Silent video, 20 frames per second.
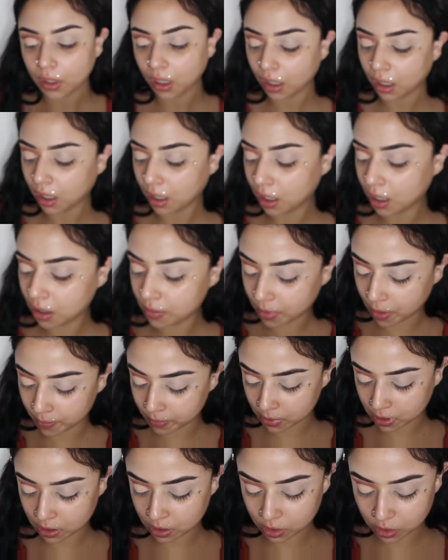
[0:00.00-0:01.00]

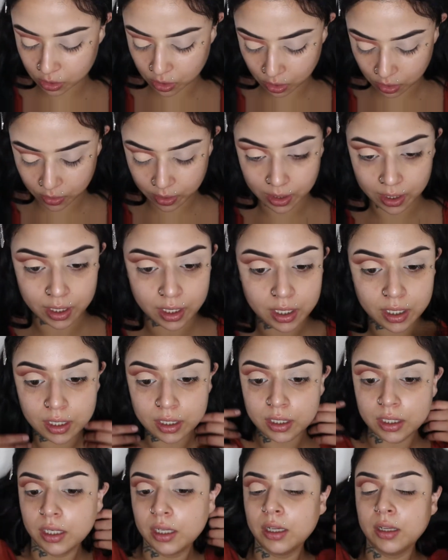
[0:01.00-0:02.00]
I'm gonna go
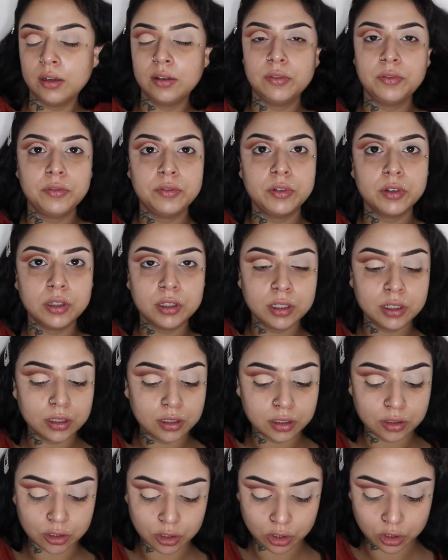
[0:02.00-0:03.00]
ahead and fill in
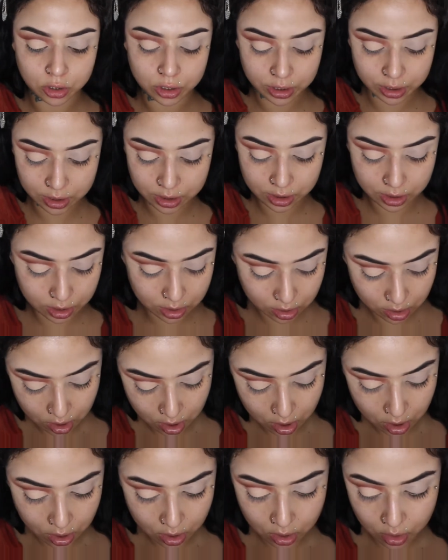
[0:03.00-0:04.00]
the crease
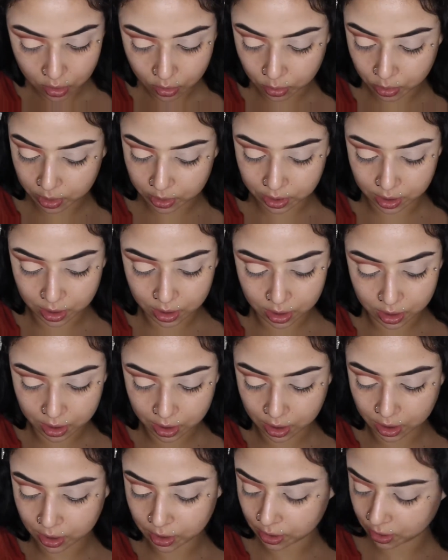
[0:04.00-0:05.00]
with a
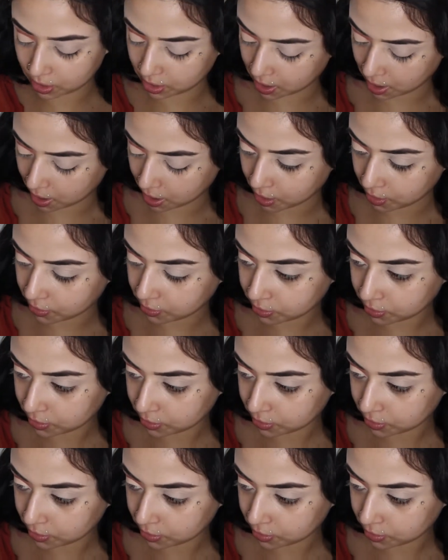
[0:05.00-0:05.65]
color now.